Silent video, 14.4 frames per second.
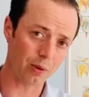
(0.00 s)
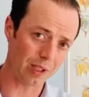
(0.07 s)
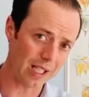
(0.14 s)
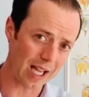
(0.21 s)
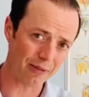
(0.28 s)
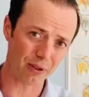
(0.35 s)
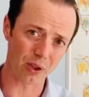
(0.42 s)

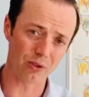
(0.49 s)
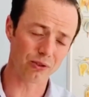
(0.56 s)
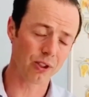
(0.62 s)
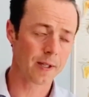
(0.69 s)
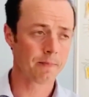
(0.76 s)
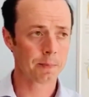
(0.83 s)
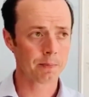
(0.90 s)
level of
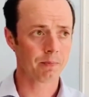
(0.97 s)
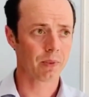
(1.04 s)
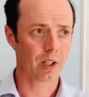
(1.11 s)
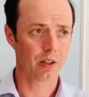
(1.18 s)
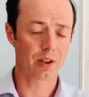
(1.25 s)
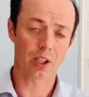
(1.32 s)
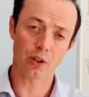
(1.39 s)

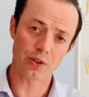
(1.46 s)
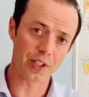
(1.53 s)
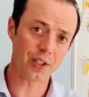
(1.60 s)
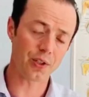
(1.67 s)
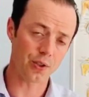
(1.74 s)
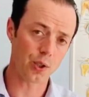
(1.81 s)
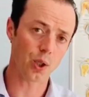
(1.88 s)
the
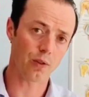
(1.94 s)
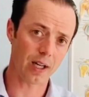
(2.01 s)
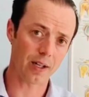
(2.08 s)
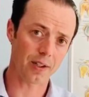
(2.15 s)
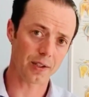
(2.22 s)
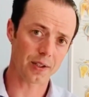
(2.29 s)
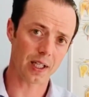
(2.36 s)
condition you're
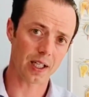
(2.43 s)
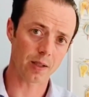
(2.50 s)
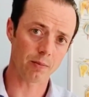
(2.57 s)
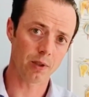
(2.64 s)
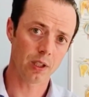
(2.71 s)
at the time.